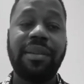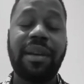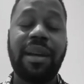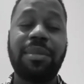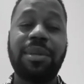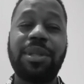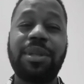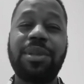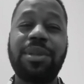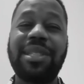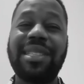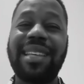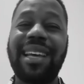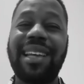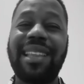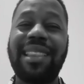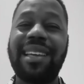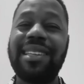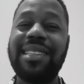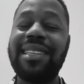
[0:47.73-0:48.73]
I'm so
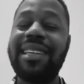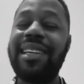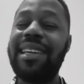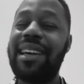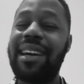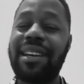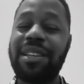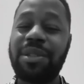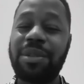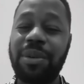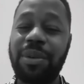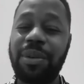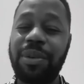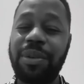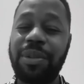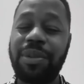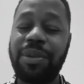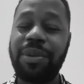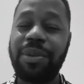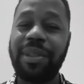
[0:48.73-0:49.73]
sad that he had to go
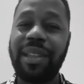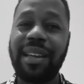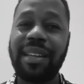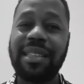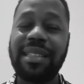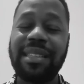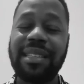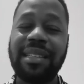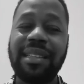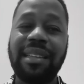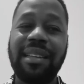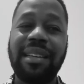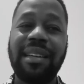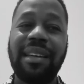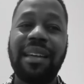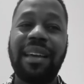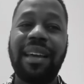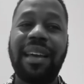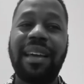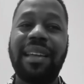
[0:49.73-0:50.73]
through that,
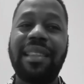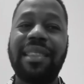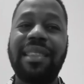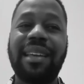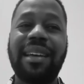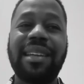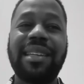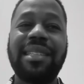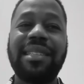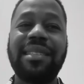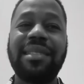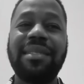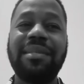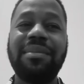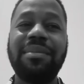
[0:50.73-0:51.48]
and that